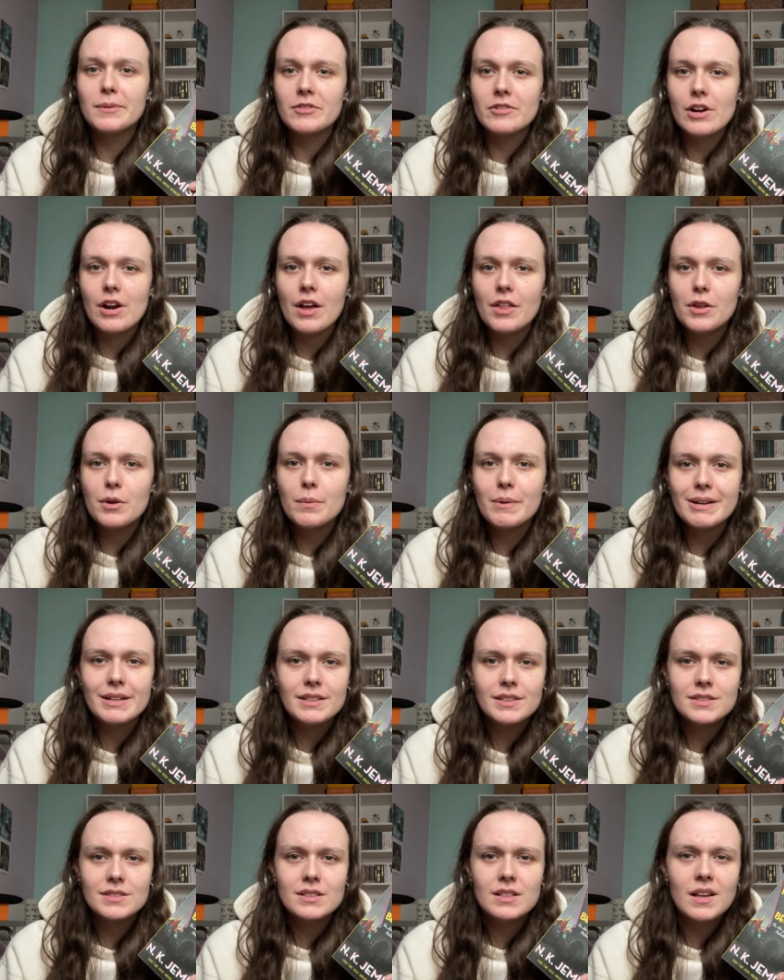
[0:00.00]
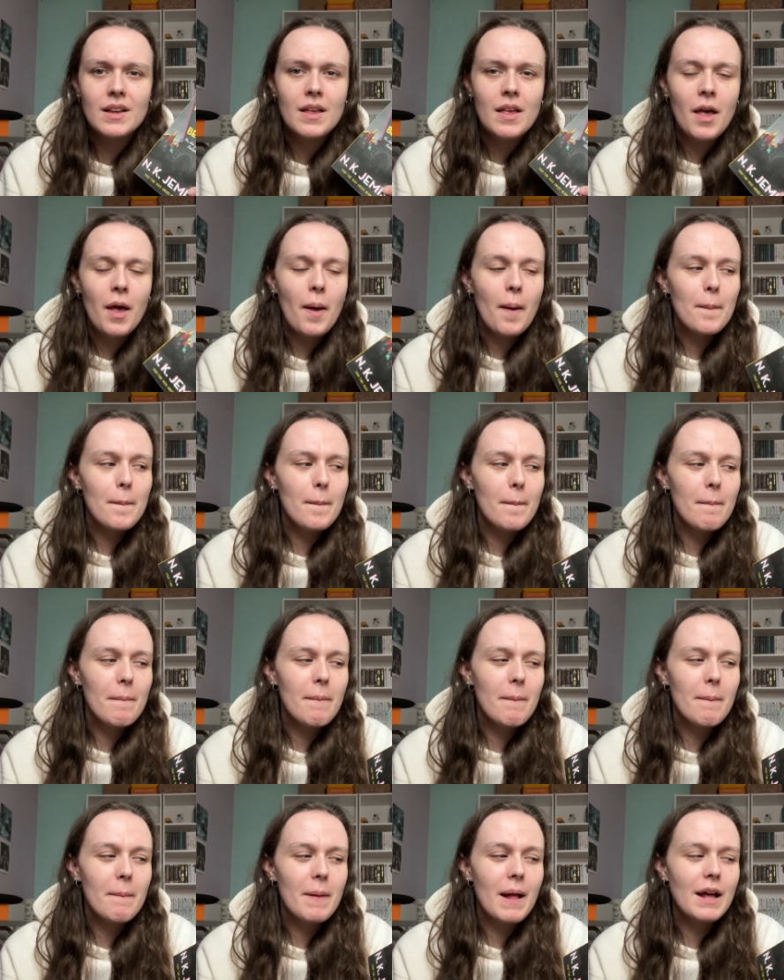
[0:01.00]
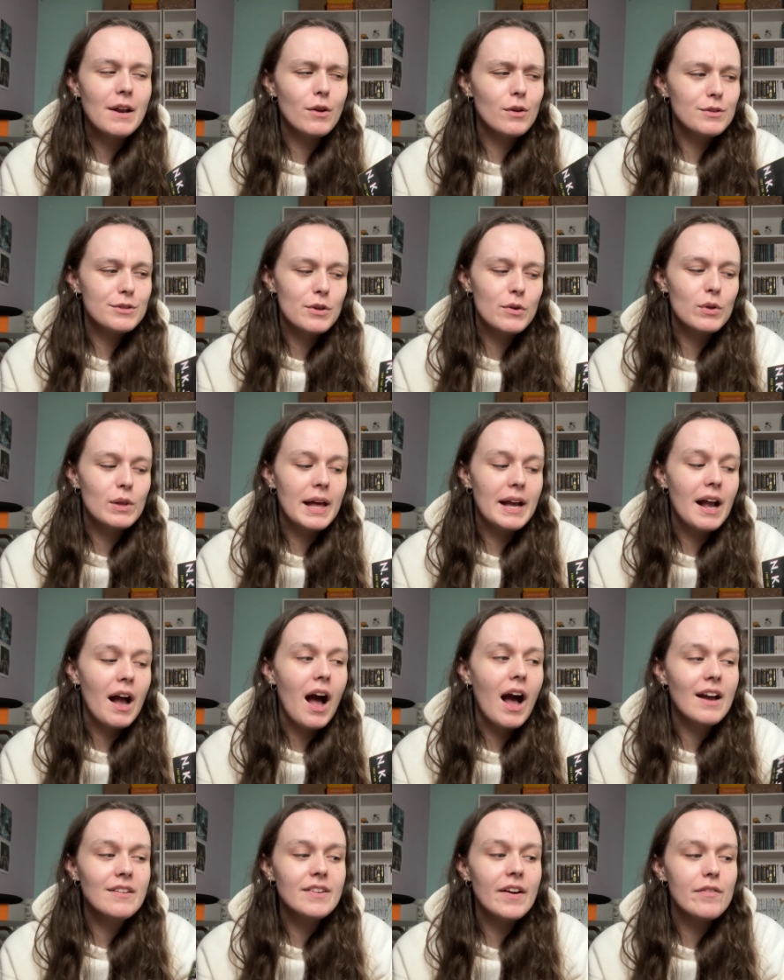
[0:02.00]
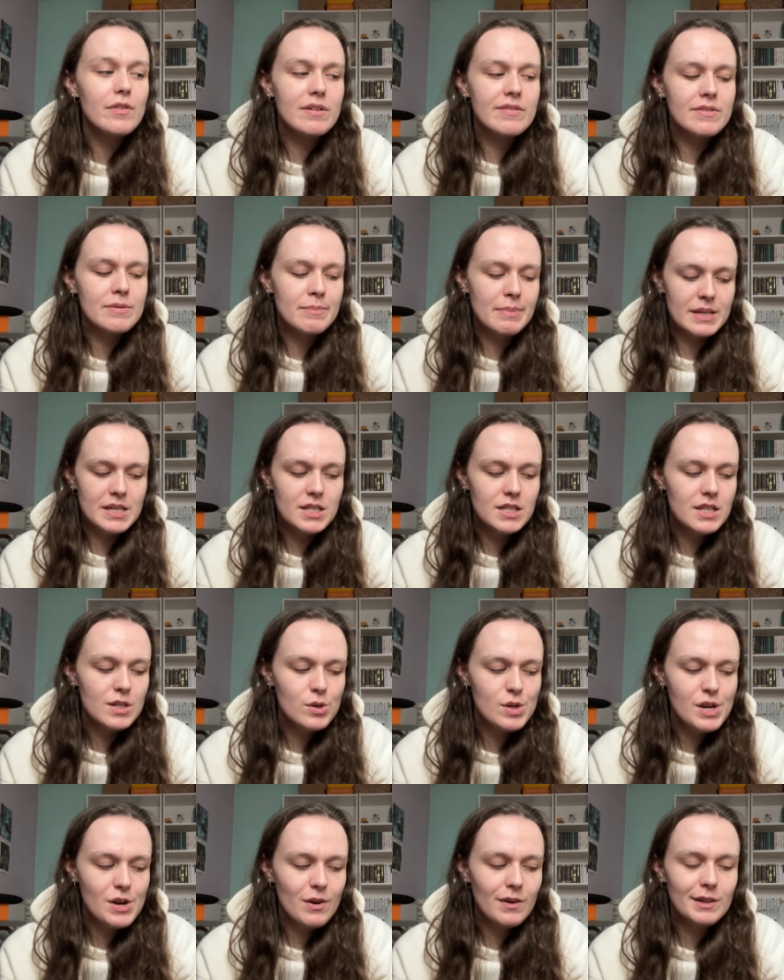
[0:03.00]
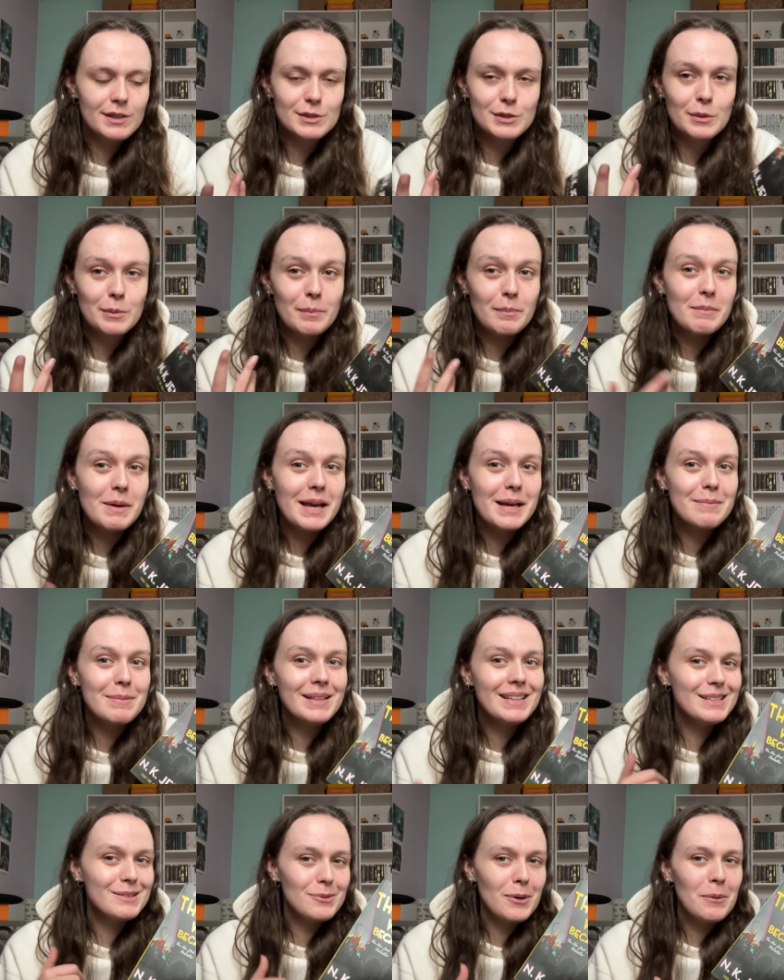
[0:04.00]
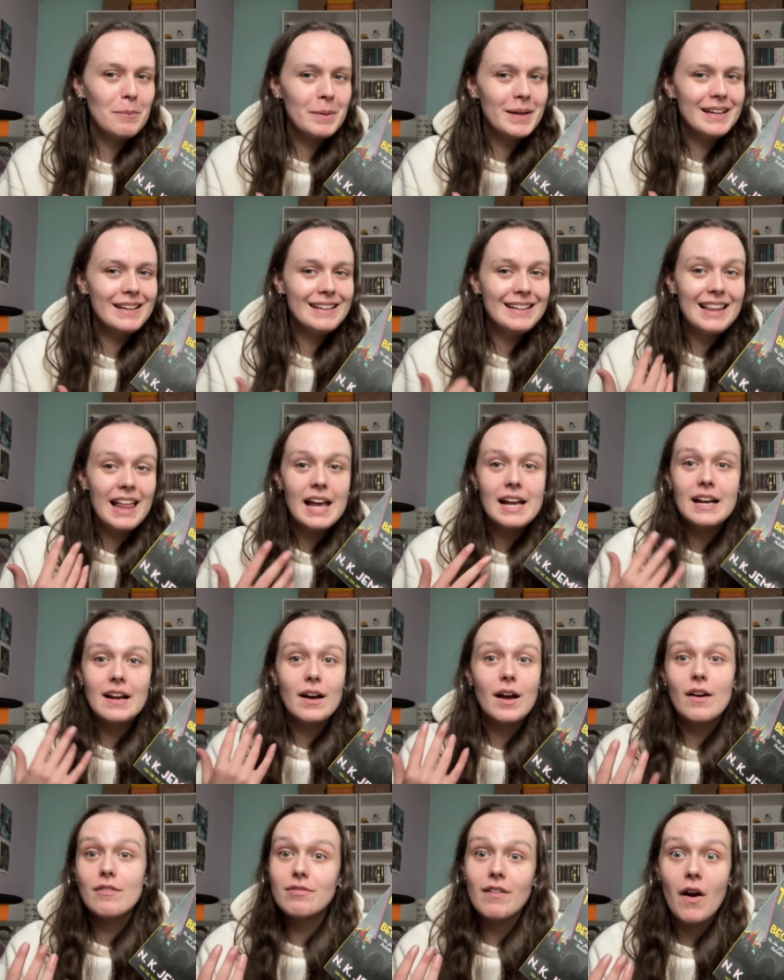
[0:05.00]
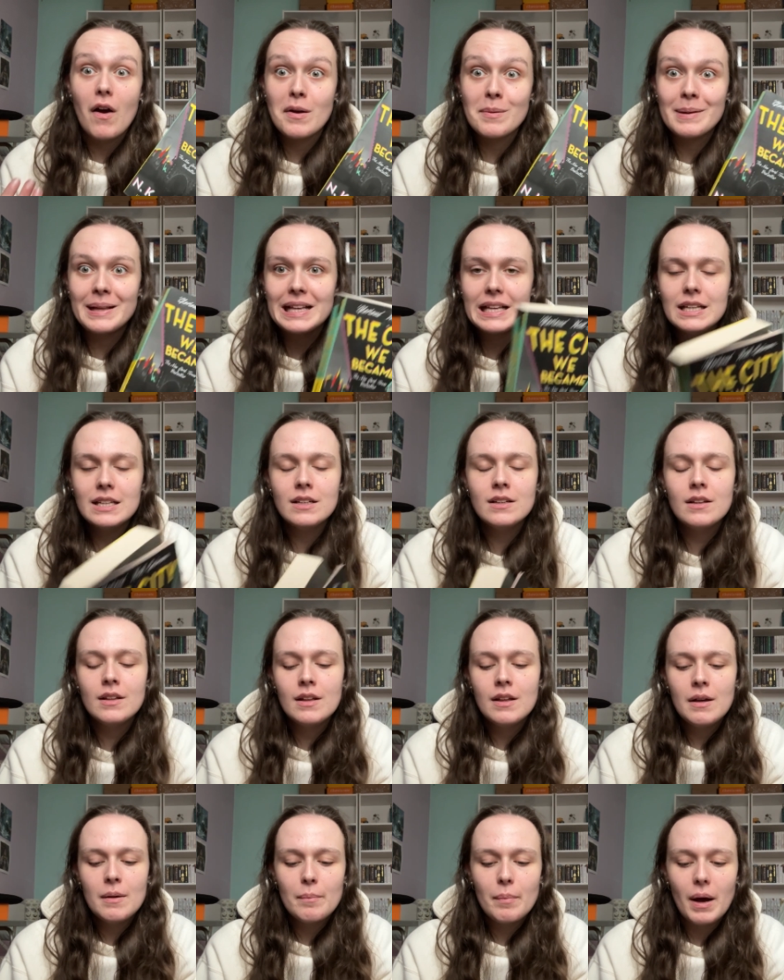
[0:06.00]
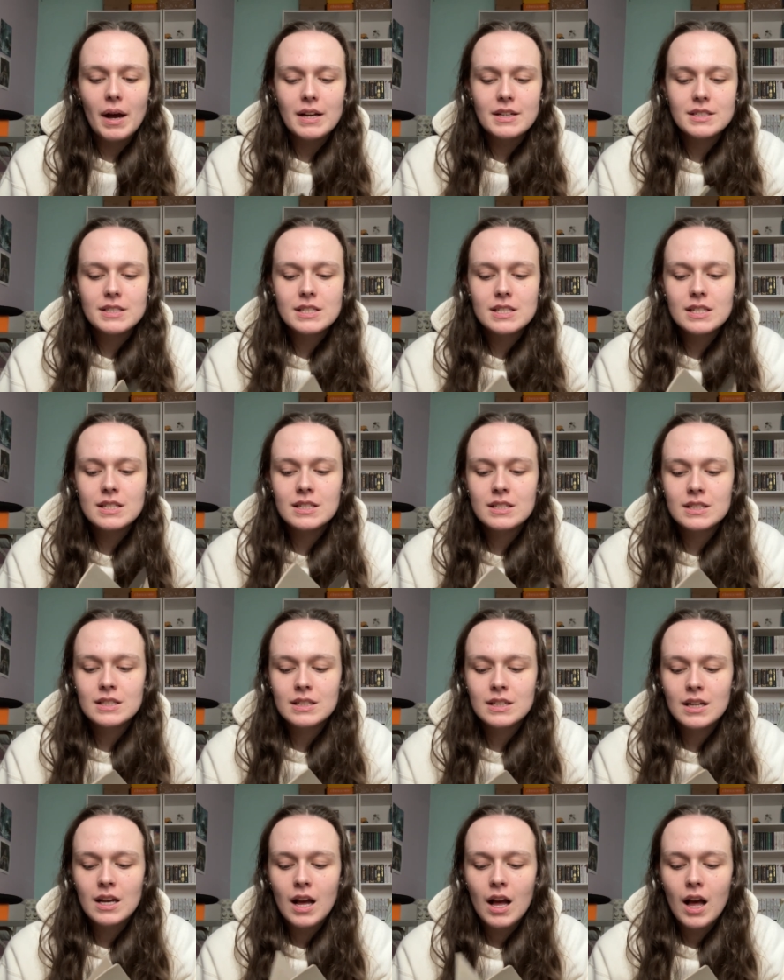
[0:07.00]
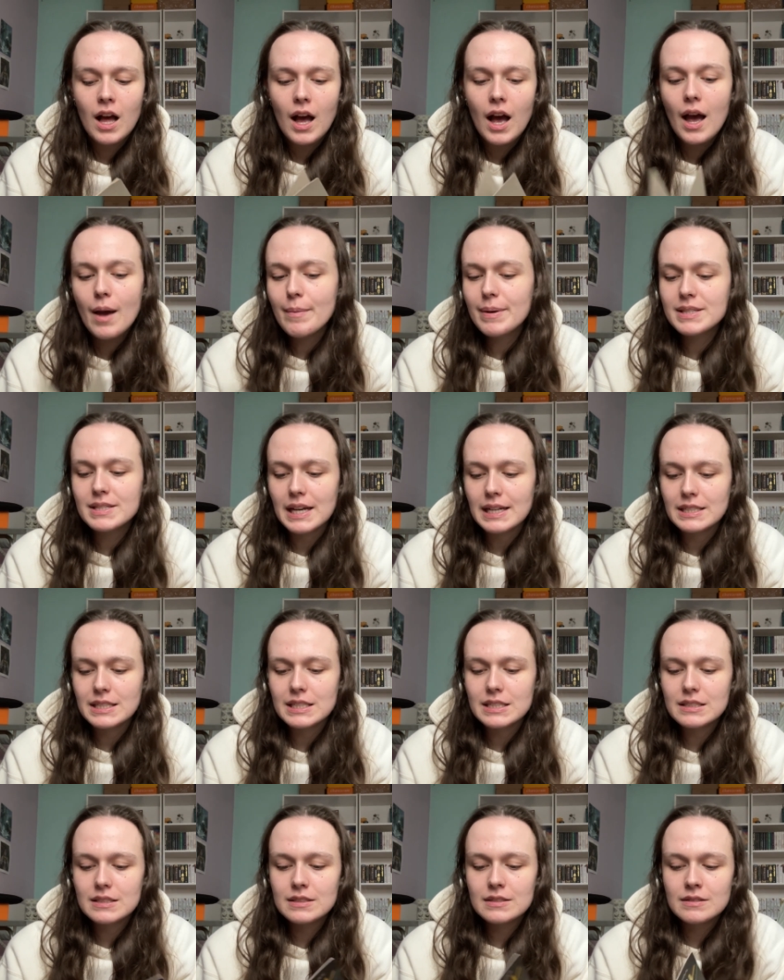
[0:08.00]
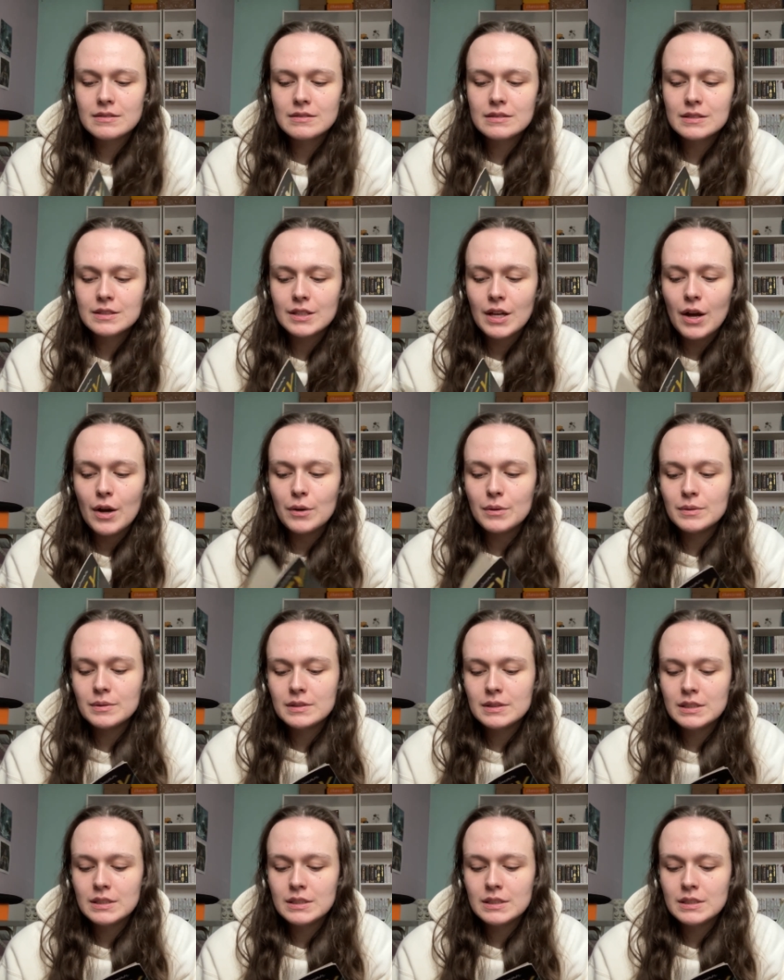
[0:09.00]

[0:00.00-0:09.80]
of her other works. And also, like, I've never even been to New York, so maybe this won't be, like, for me. But I'm excited. So,